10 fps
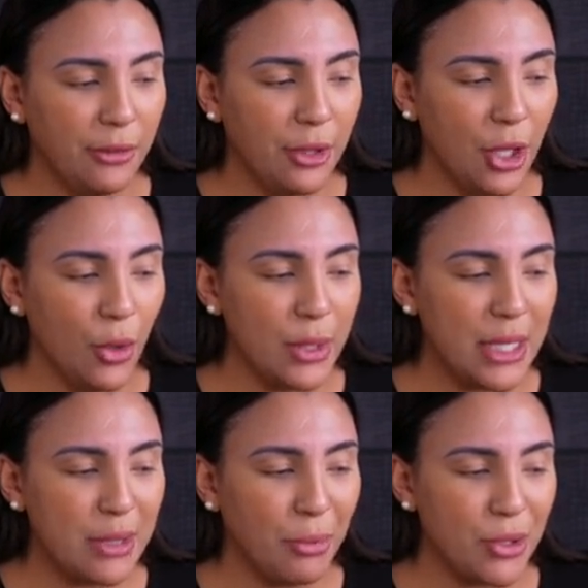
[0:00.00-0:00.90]
you know, is
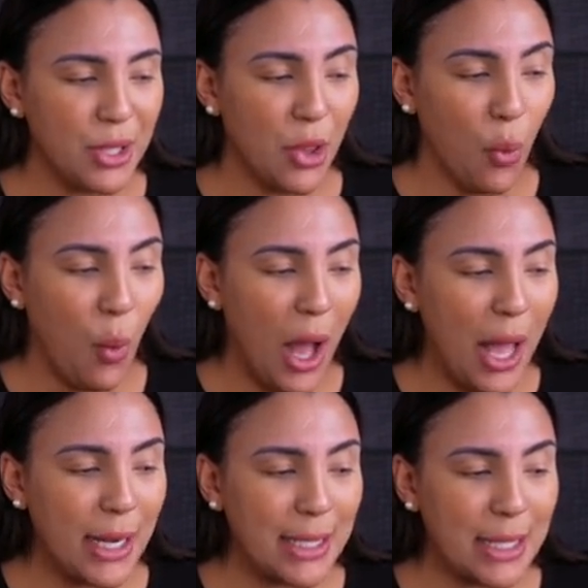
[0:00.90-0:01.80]
this person the
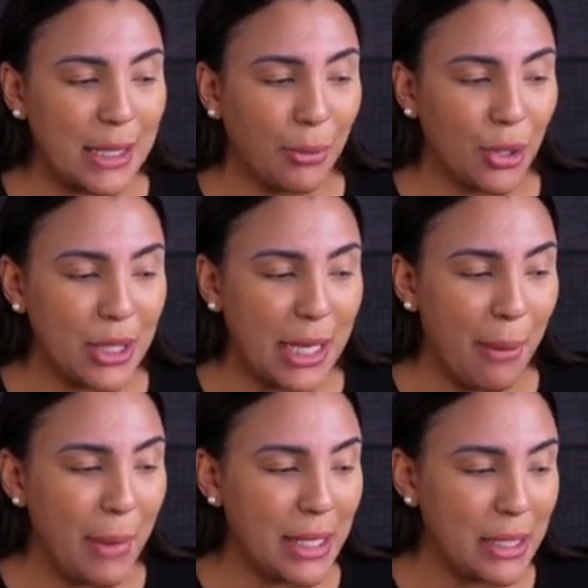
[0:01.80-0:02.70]
one? Is this the person
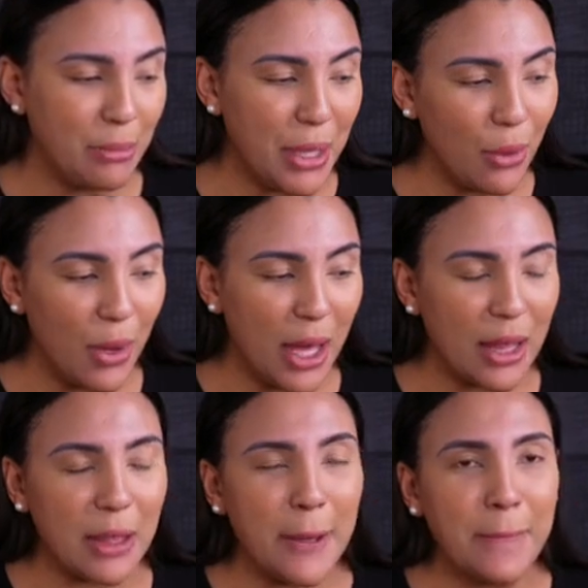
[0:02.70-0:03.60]
I'm meant to be
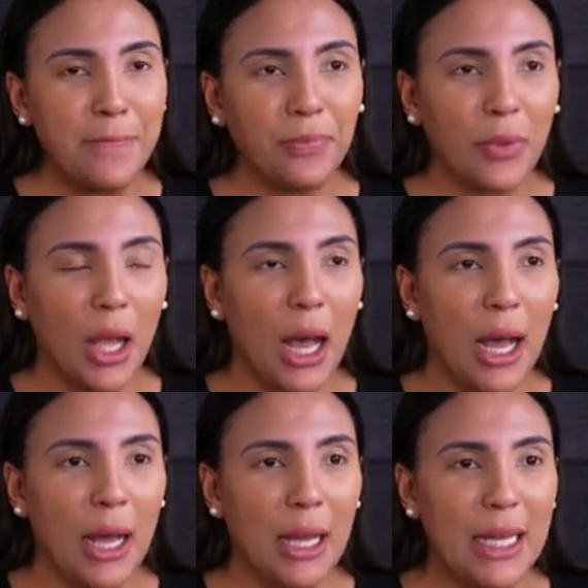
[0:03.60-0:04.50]
with?
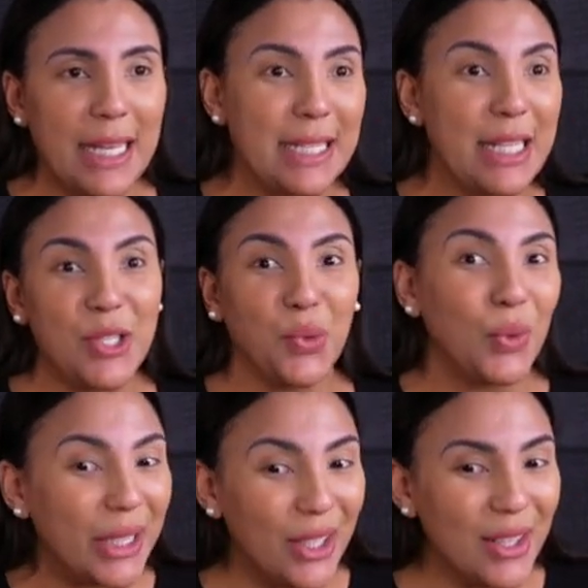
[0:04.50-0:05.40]
Is this
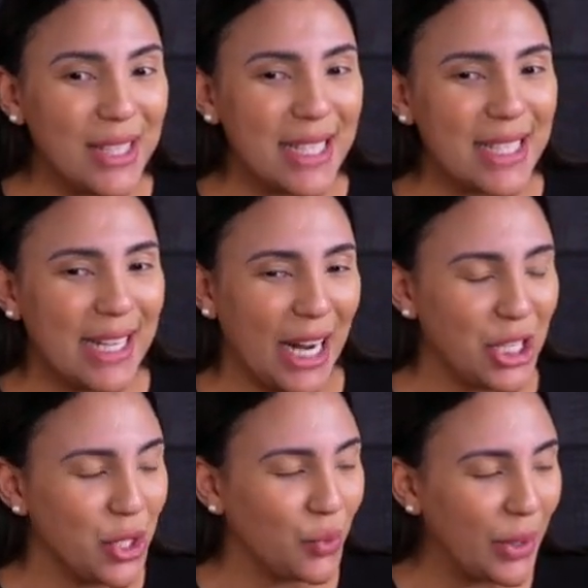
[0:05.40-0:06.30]
real? Is this
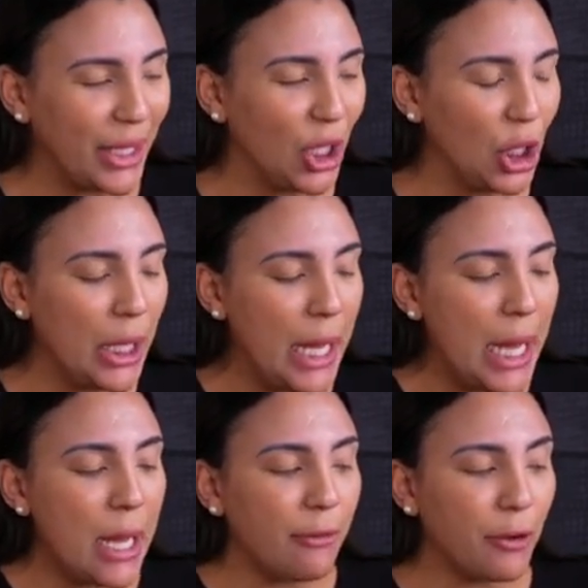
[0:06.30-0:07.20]
connection real?
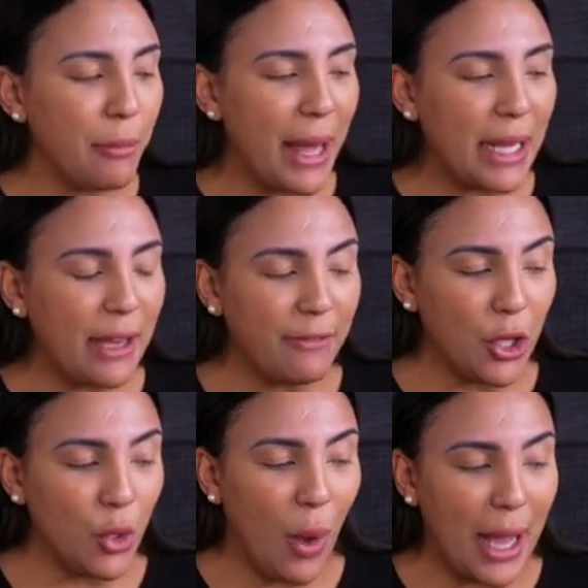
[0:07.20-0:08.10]
For many of
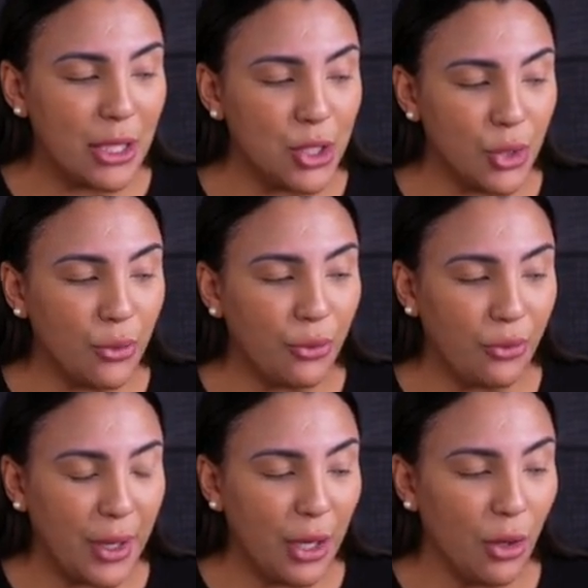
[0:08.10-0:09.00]
you, I do
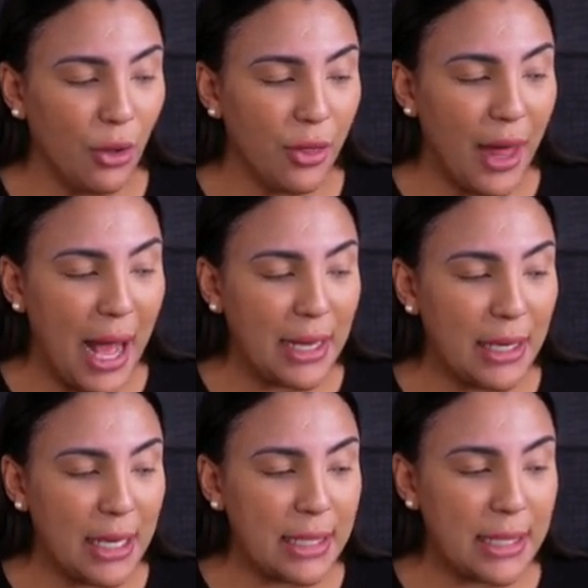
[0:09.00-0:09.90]
feel
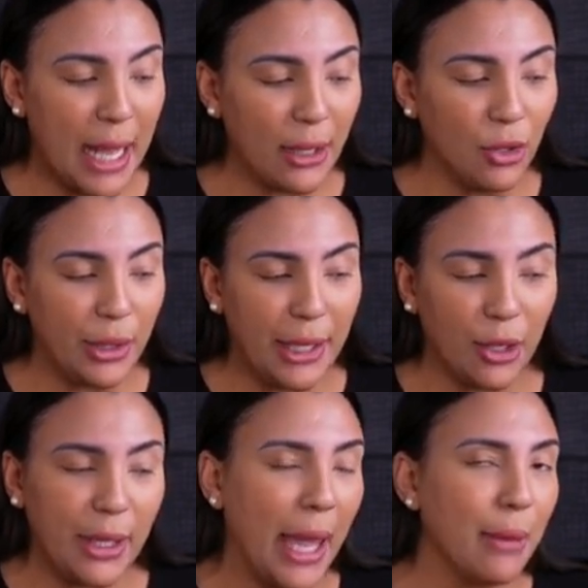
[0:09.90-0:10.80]
that a cycle
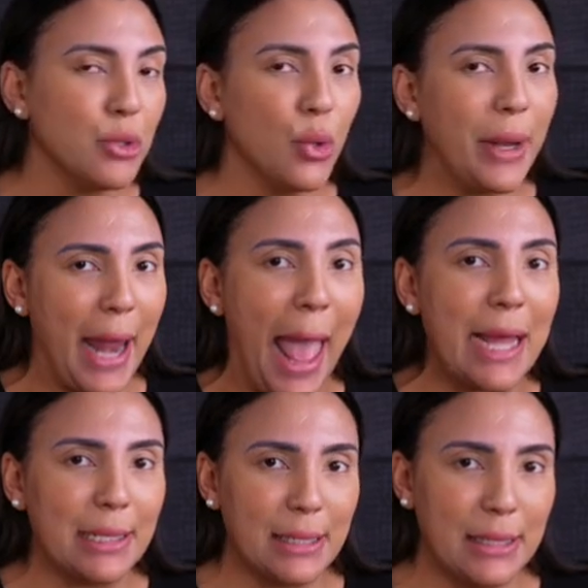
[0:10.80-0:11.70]
here came to an
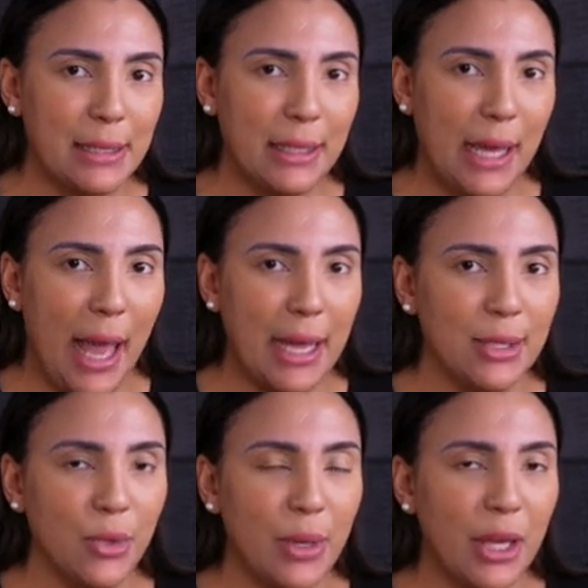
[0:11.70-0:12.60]
end. Okay,
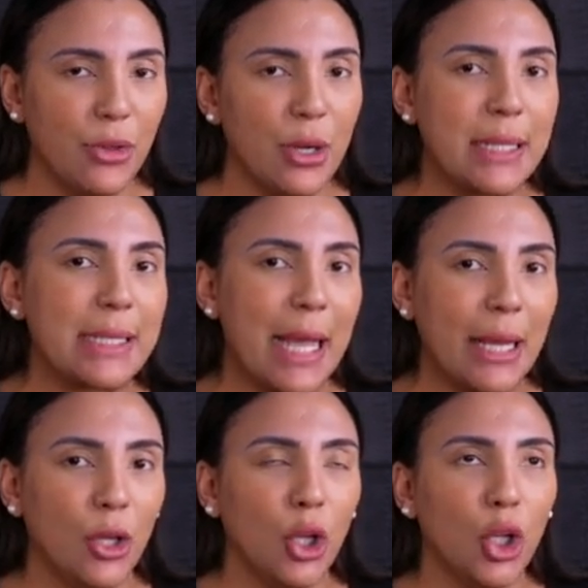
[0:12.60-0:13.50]
so either a
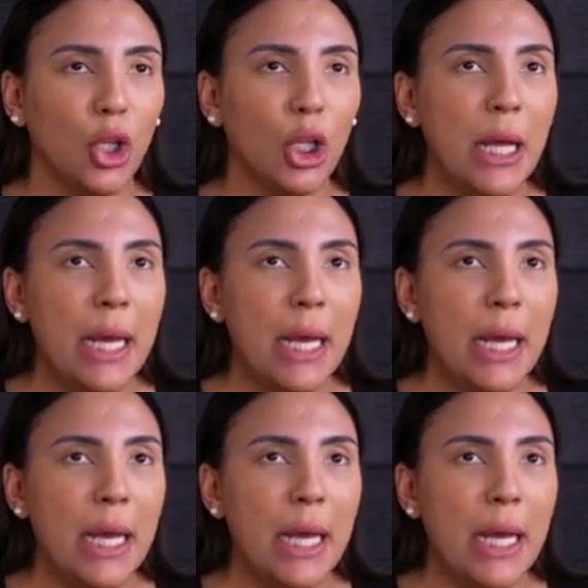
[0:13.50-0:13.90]
cycle